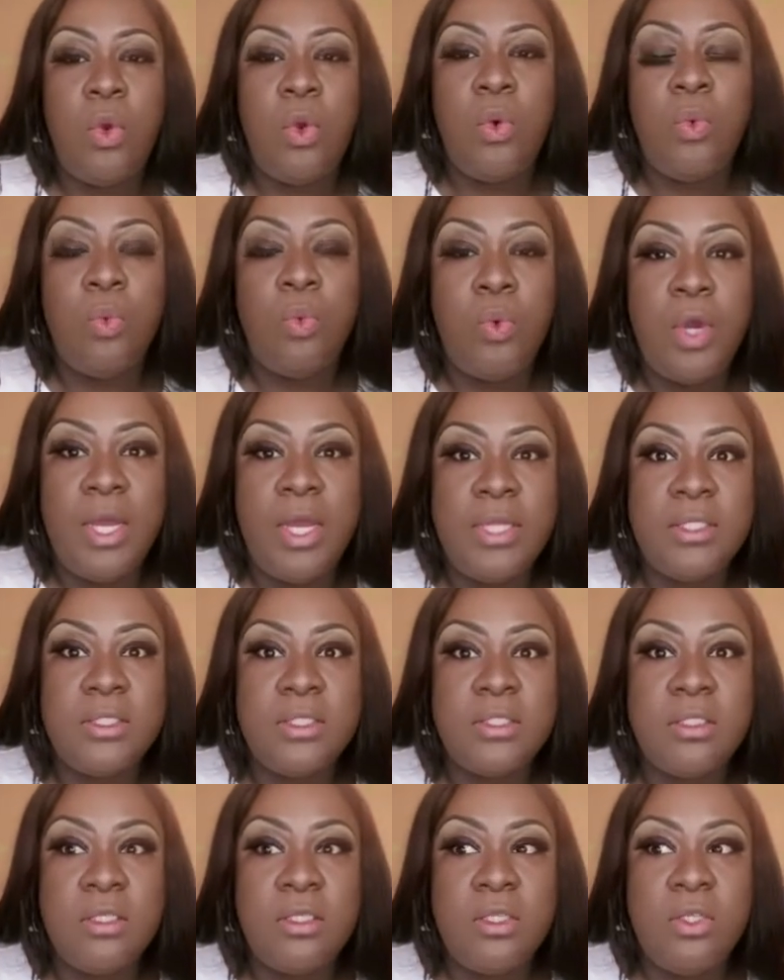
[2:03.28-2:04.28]

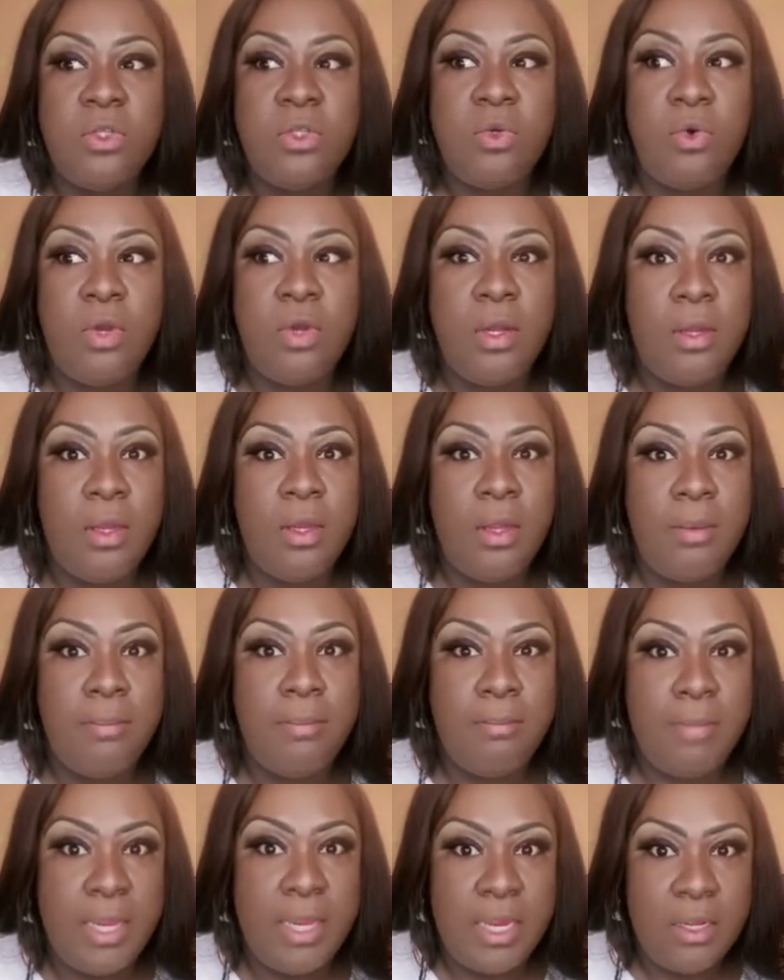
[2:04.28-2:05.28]
what your
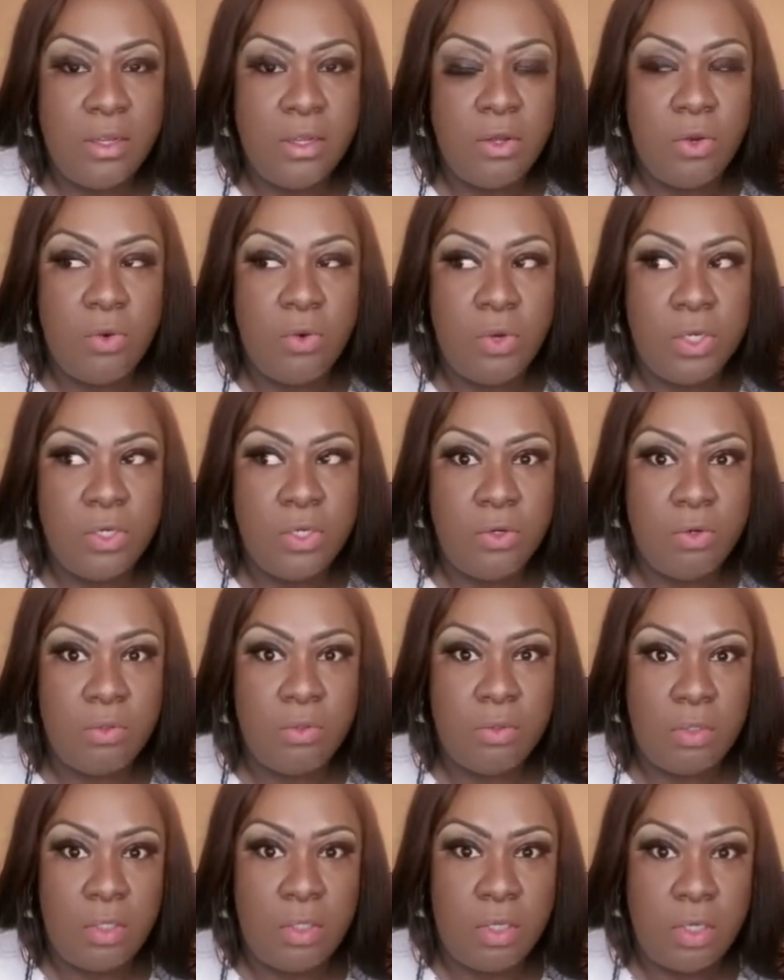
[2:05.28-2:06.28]
bank or
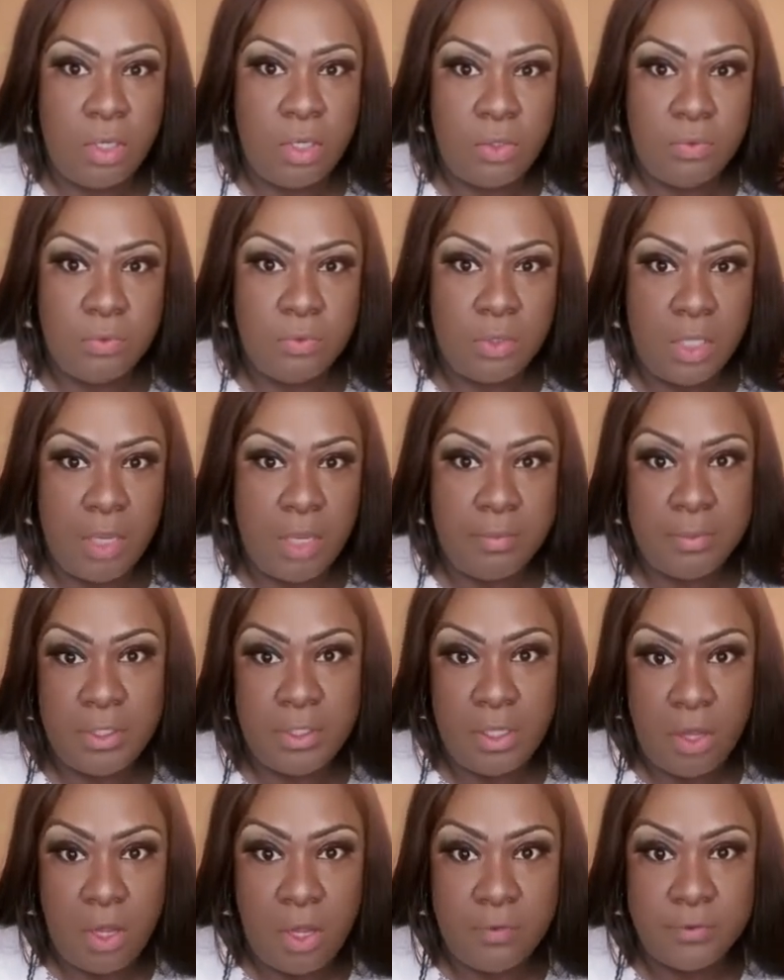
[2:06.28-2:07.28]
your loan
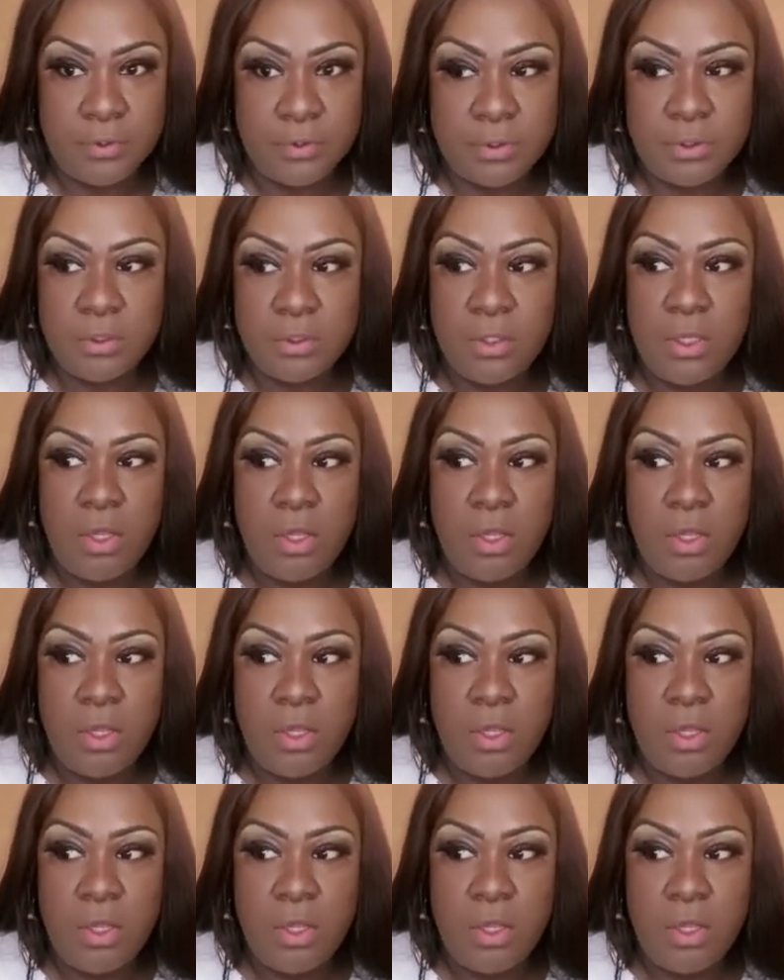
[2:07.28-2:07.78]
company offers.